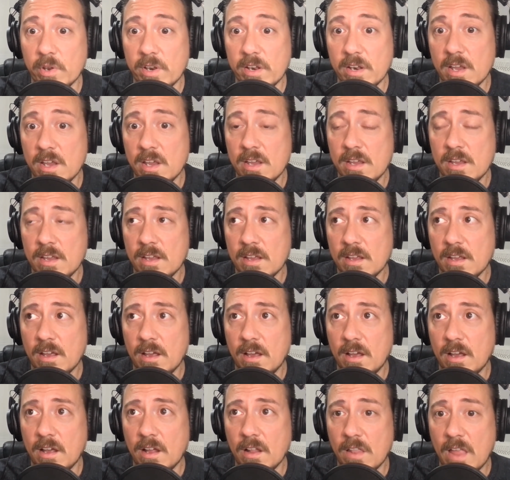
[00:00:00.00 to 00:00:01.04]
And
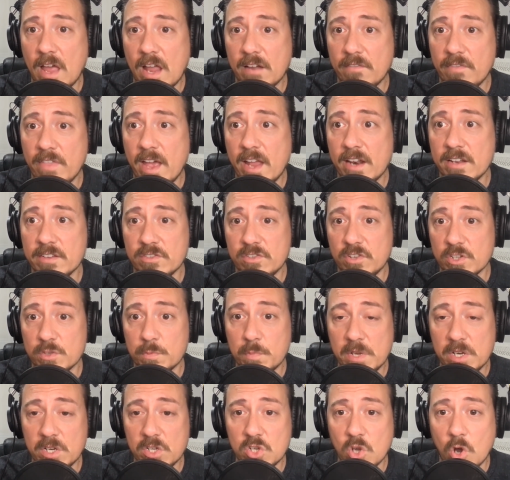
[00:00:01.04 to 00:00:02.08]
a lot of that has just
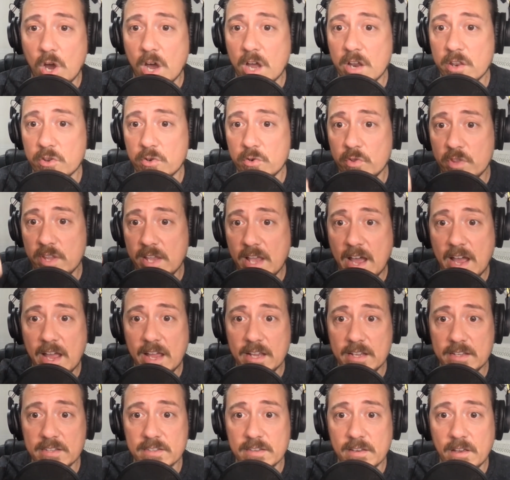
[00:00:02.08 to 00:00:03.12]
been taught through the
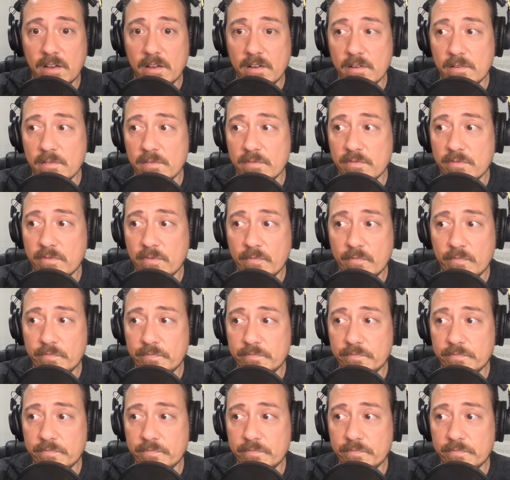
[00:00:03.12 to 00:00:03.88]
eyes of